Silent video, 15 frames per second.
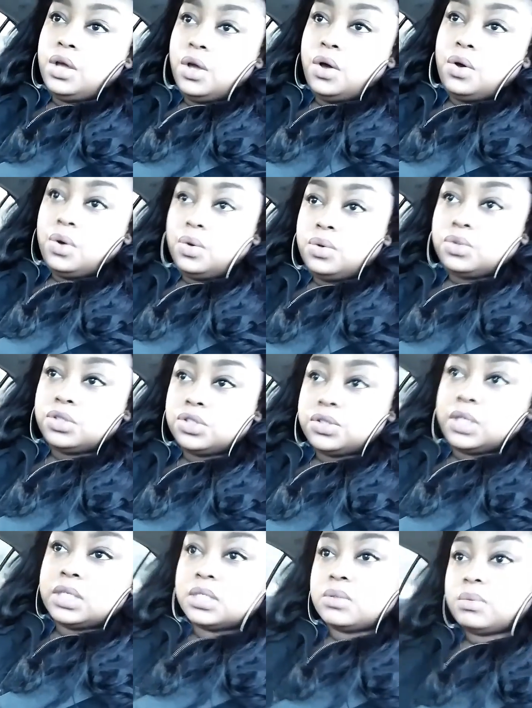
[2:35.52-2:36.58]
go
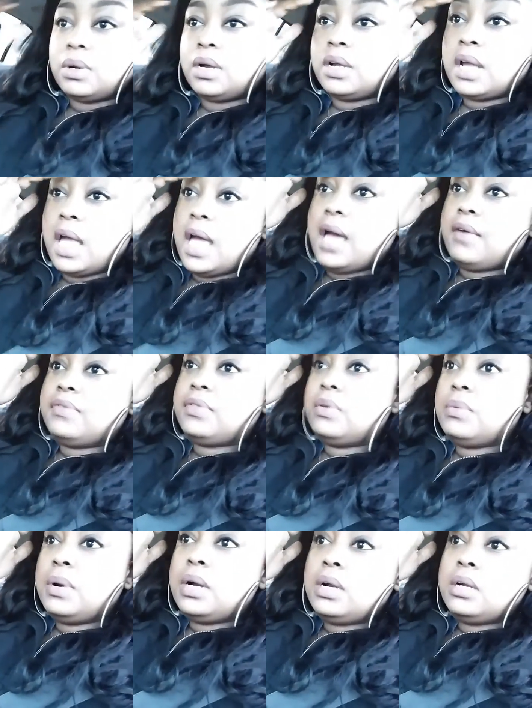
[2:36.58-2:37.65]
straight to work
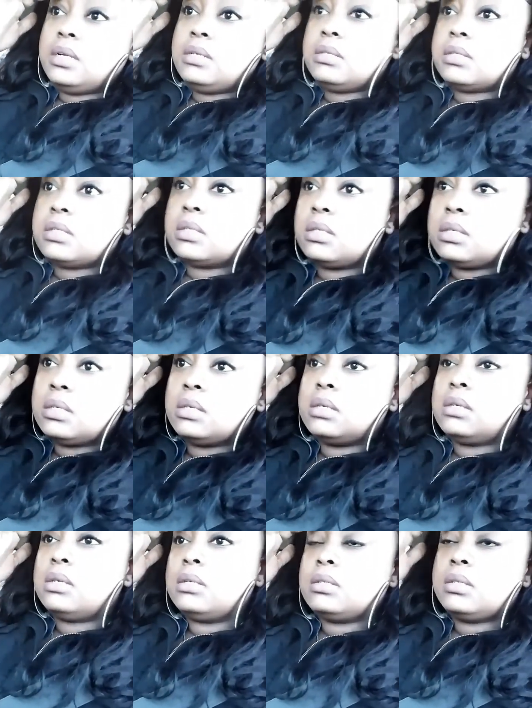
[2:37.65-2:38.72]
afterwards.
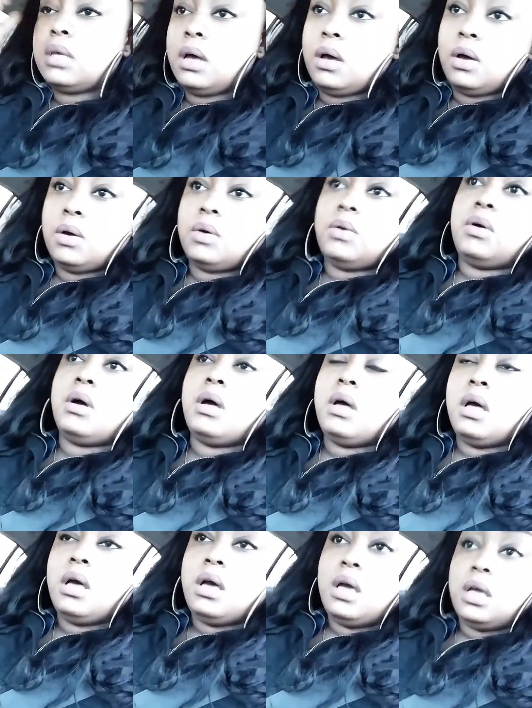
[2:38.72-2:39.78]
So
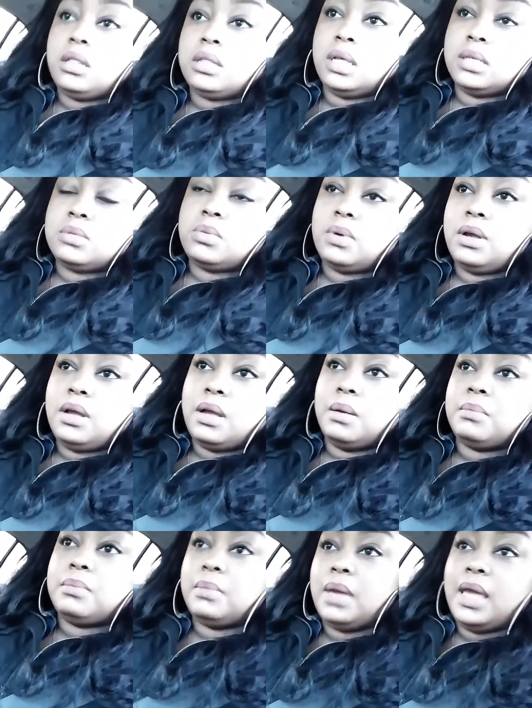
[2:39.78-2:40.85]
that's where
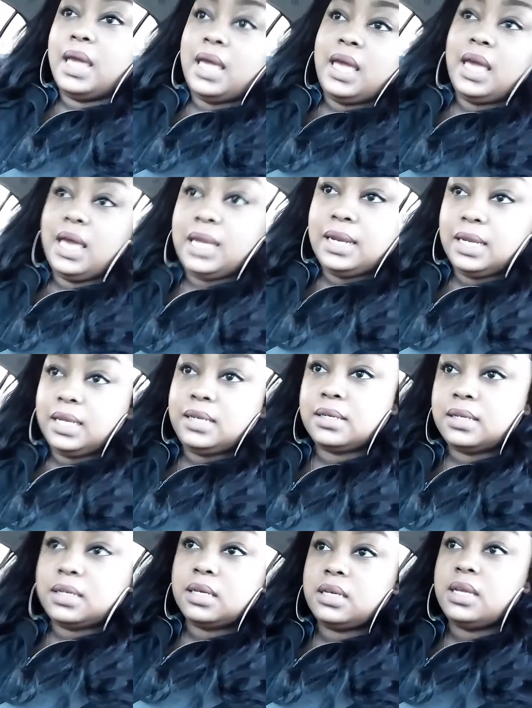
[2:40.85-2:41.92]
I'm headed
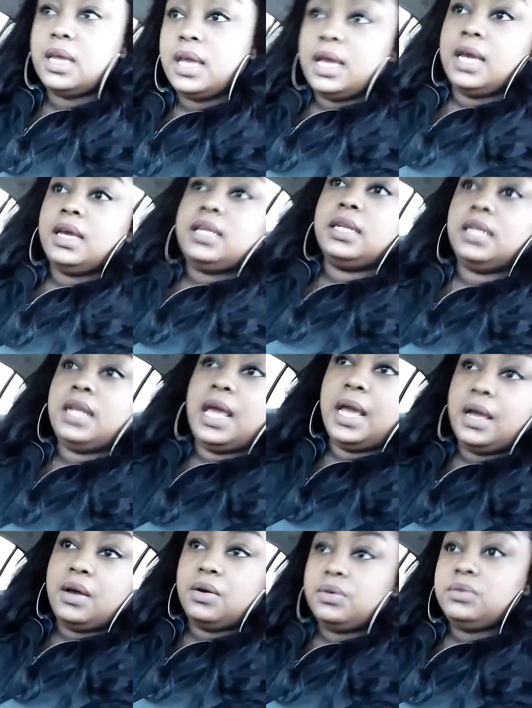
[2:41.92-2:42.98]

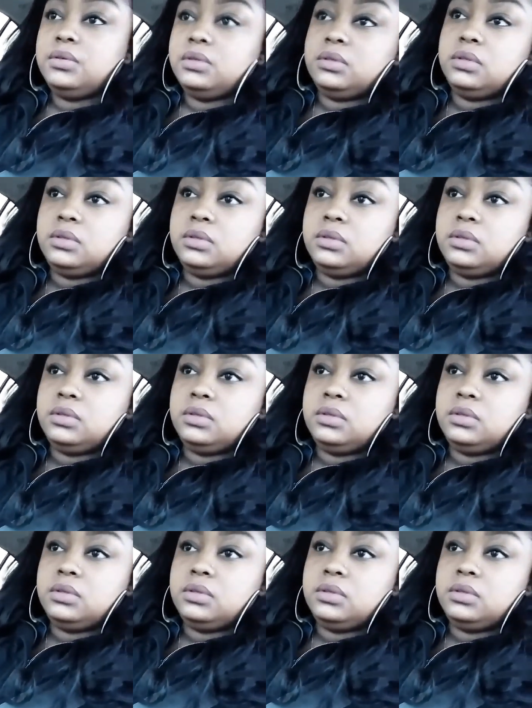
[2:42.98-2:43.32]
now.